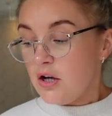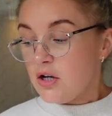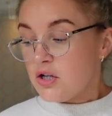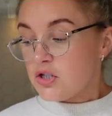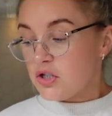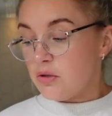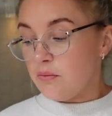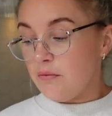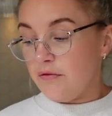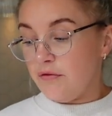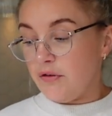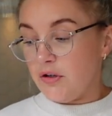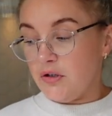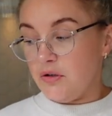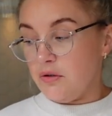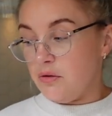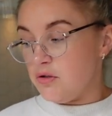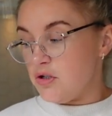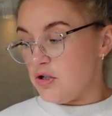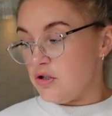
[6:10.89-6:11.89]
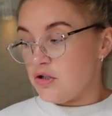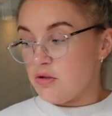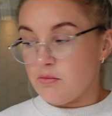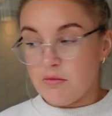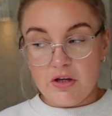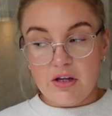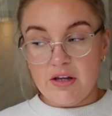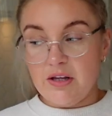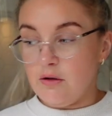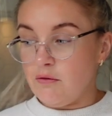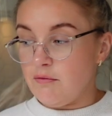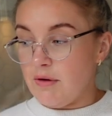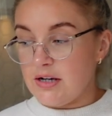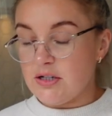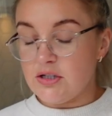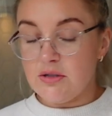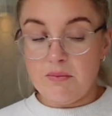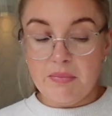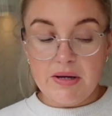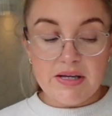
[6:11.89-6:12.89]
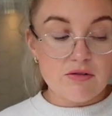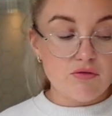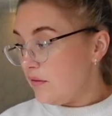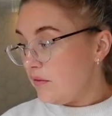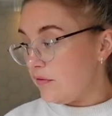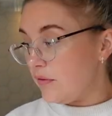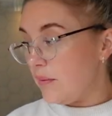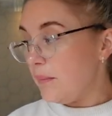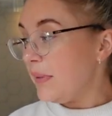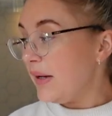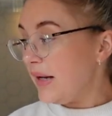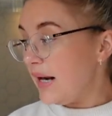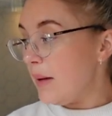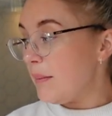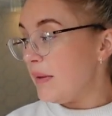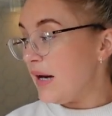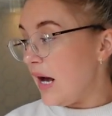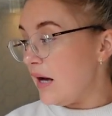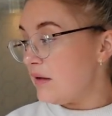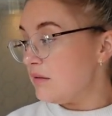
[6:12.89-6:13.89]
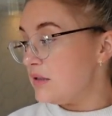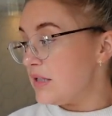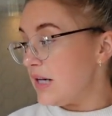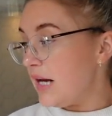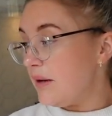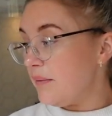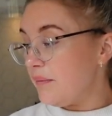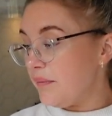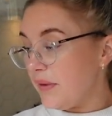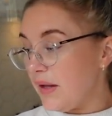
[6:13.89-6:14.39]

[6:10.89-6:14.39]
Some food, some other little random bits from B&M and Aldi.